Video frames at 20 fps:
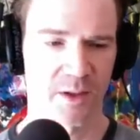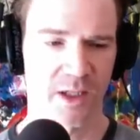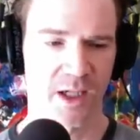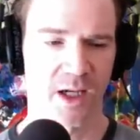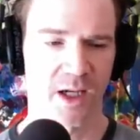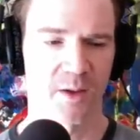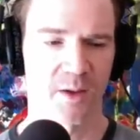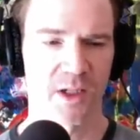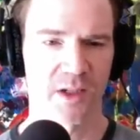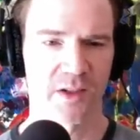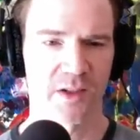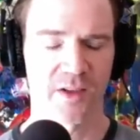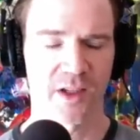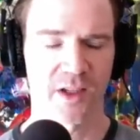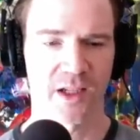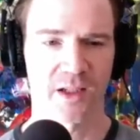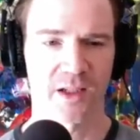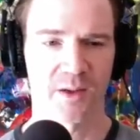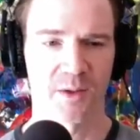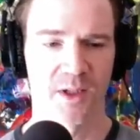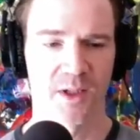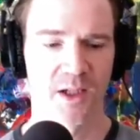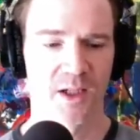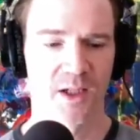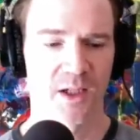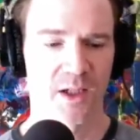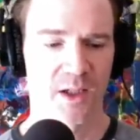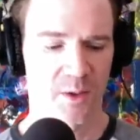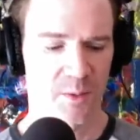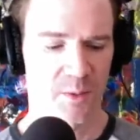And I want to say
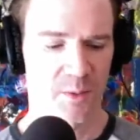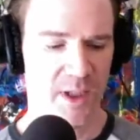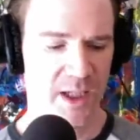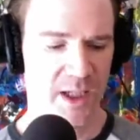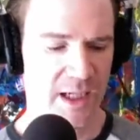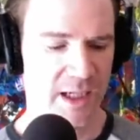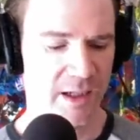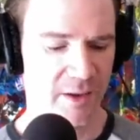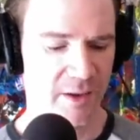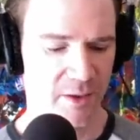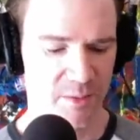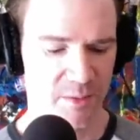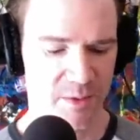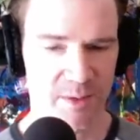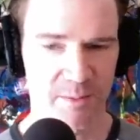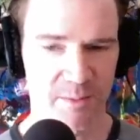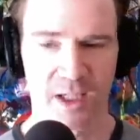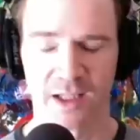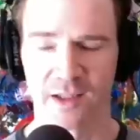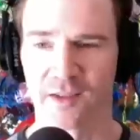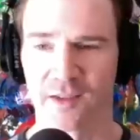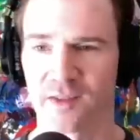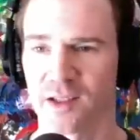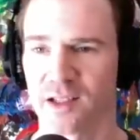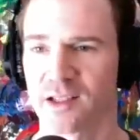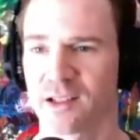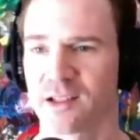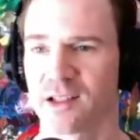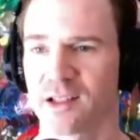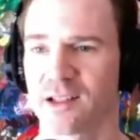we had 3 months,
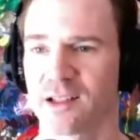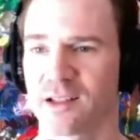and